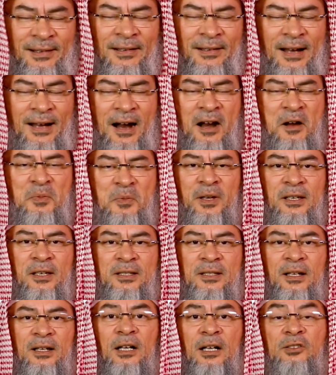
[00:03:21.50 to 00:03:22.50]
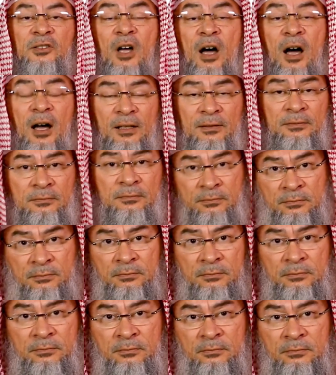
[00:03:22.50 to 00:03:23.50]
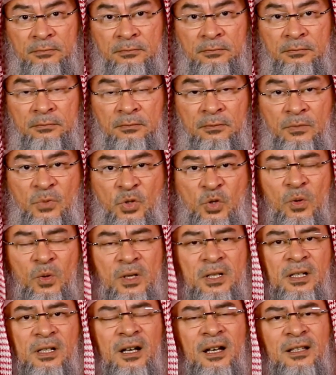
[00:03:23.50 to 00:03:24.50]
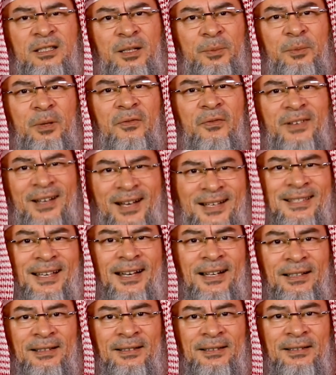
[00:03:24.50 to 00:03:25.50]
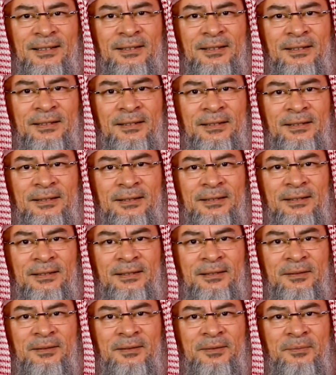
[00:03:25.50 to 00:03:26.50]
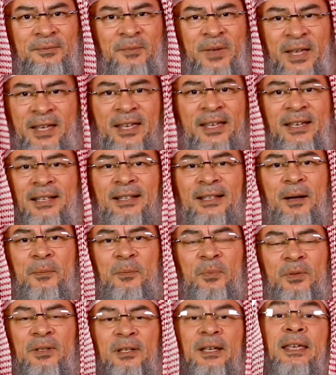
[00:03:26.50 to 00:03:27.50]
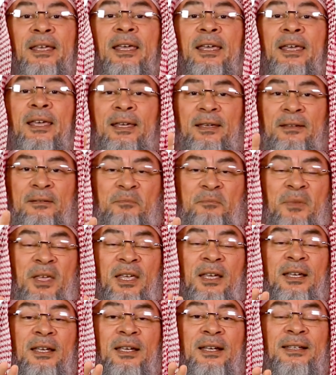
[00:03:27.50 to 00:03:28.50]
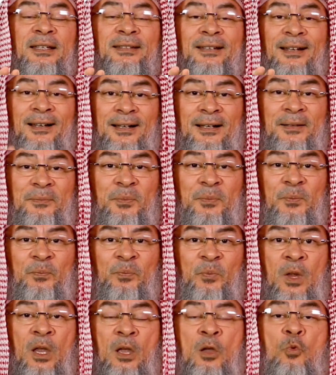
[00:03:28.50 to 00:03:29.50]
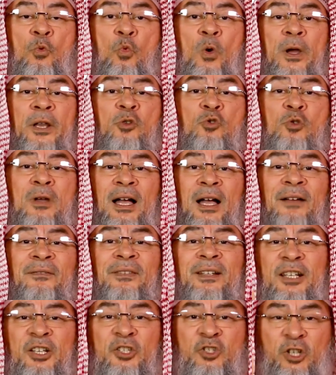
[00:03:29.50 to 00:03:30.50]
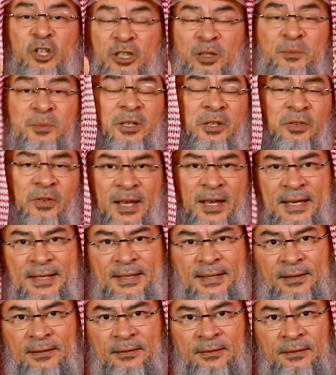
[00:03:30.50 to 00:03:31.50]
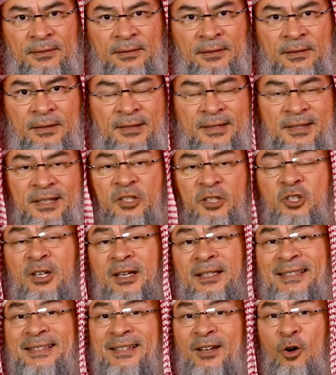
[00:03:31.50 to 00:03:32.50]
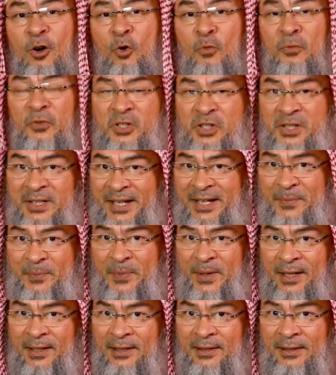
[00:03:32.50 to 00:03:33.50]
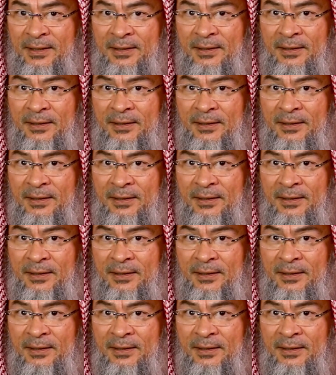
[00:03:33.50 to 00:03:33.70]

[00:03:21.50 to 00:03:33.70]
In Arabic, it's qada. So what's the concept of qaza? Making it up. Hey, making it up when you have a legitimate reason, such as oversleeping